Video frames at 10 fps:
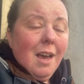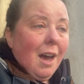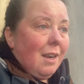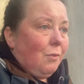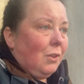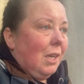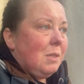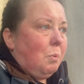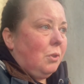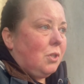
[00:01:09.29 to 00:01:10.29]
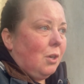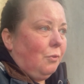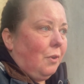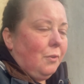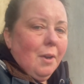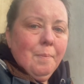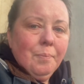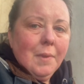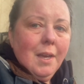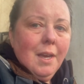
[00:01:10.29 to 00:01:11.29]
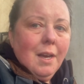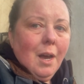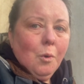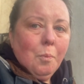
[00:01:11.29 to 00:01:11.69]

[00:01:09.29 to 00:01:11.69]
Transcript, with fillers: And if you'd like to support the channel further, I will